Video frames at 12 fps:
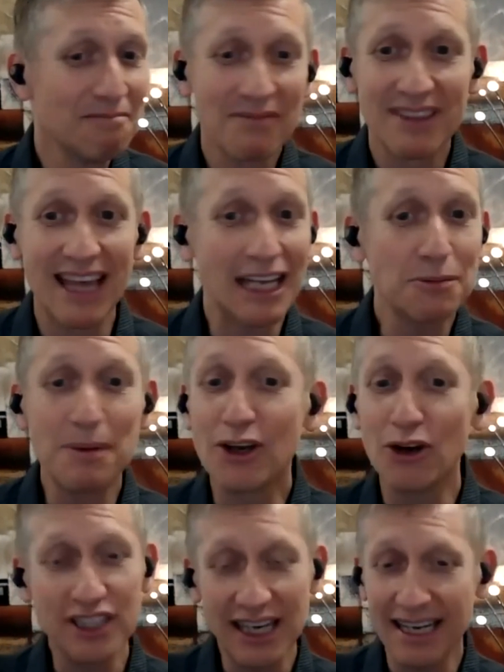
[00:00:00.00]
that's
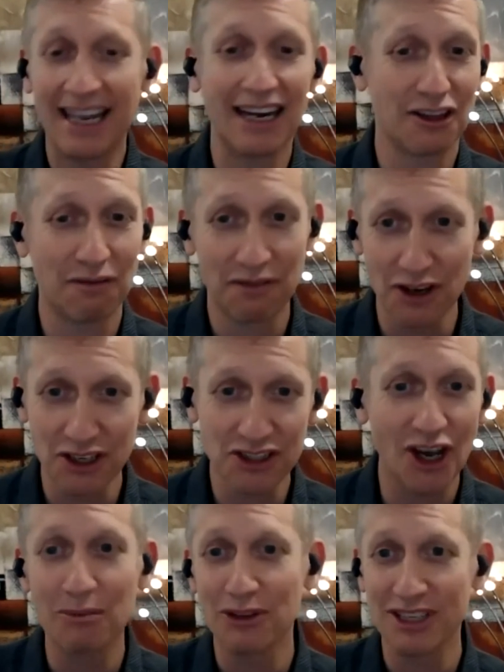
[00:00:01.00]
because you didn't get it the first
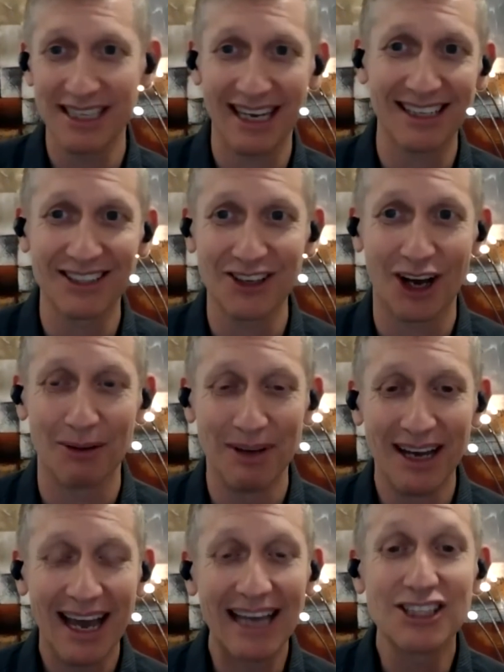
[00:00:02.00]
time or the second time.
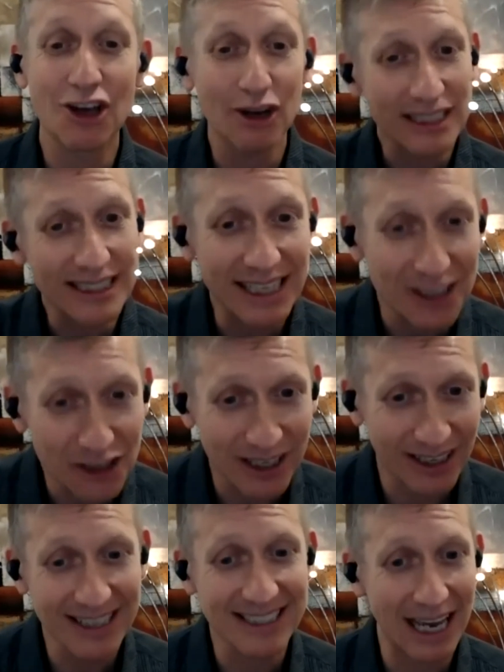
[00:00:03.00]
And so I'll continue
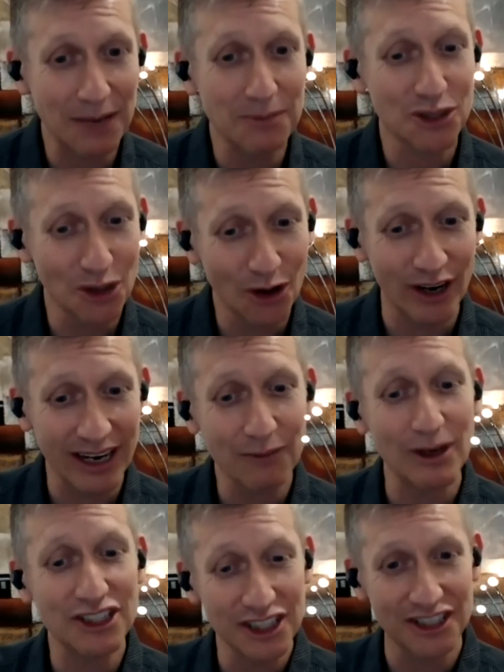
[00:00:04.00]
telling the same story,
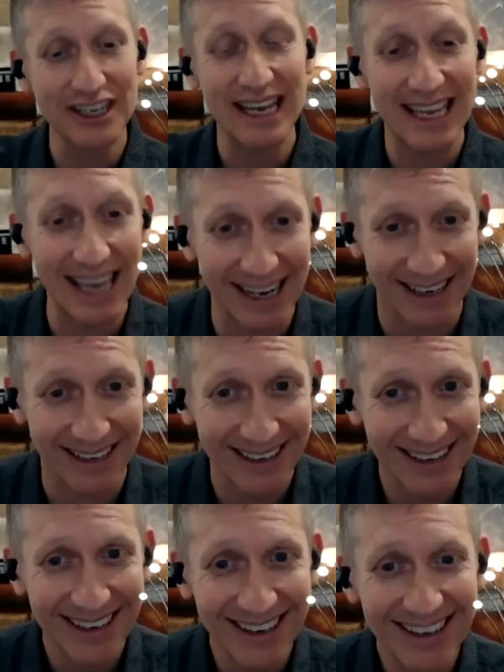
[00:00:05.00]
Richard, till you get it.
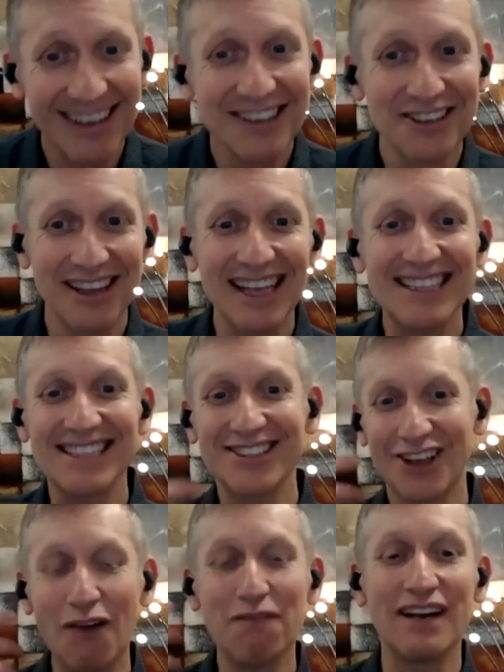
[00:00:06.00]
So that's
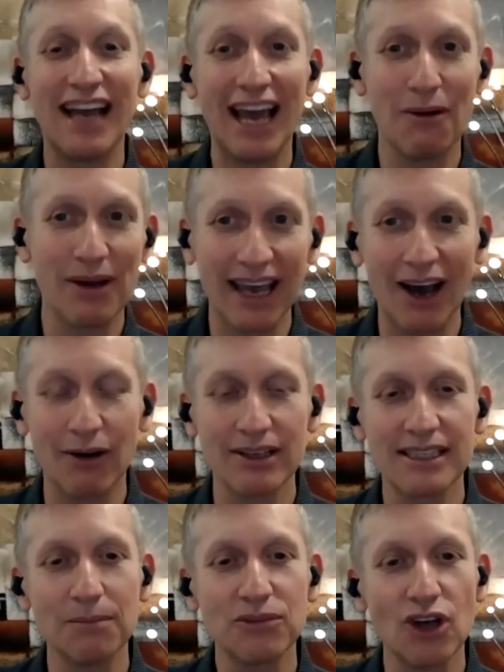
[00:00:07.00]
often how we go. And
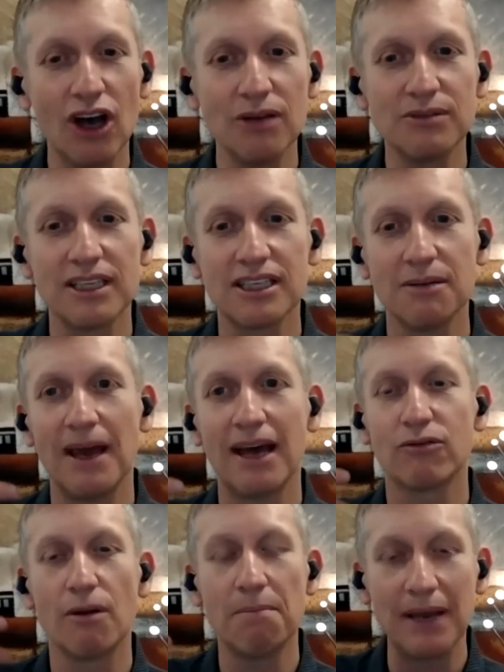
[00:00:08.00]
sometimes it's
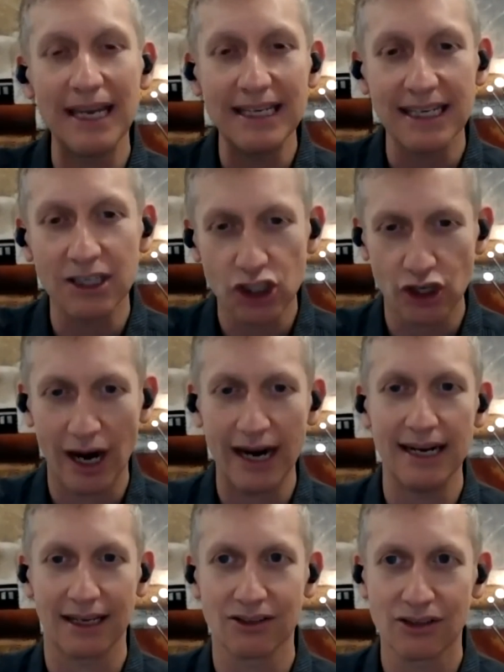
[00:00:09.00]
about repeating
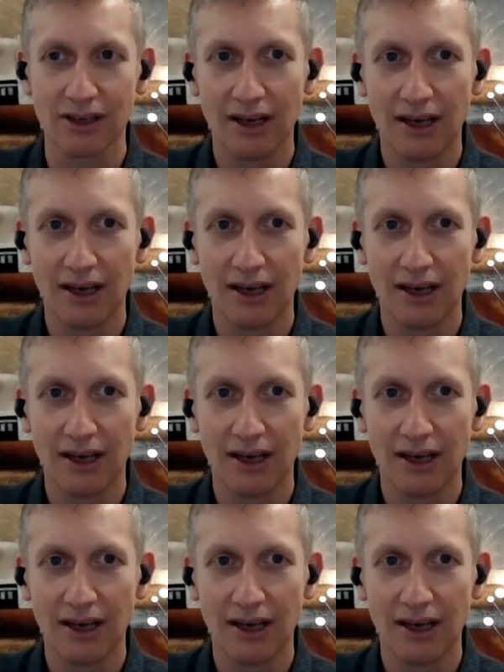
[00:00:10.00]
trainings.